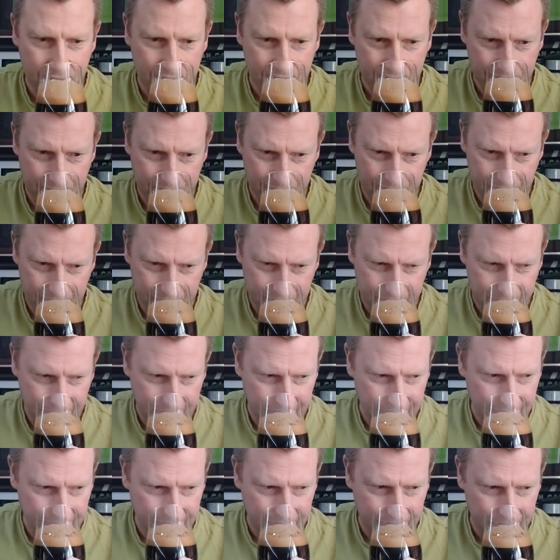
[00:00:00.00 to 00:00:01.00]

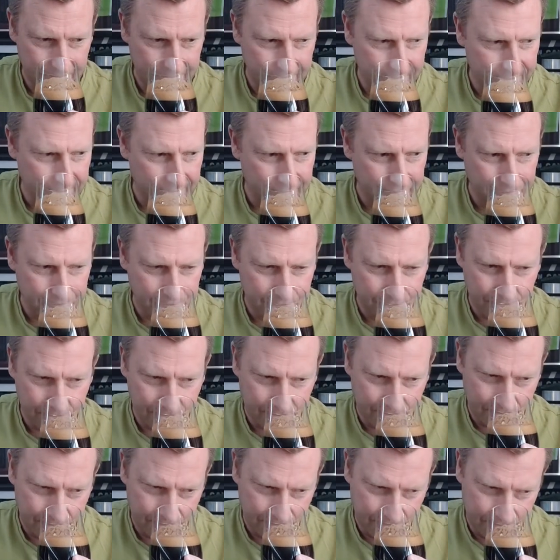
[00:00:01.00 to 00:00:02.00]

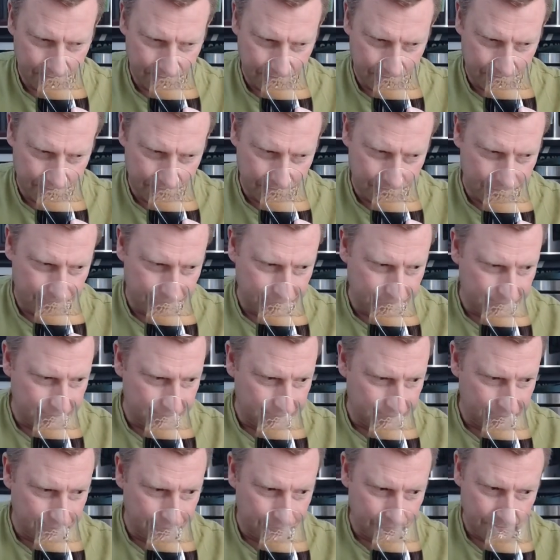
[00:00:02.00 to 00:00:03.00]

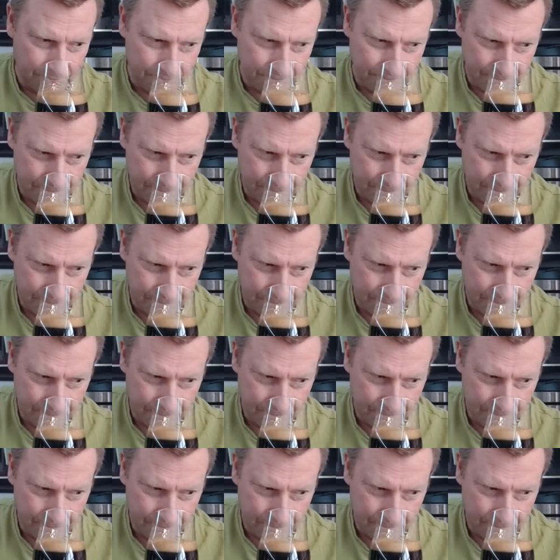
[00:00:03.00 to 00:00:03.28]
Nothing is said.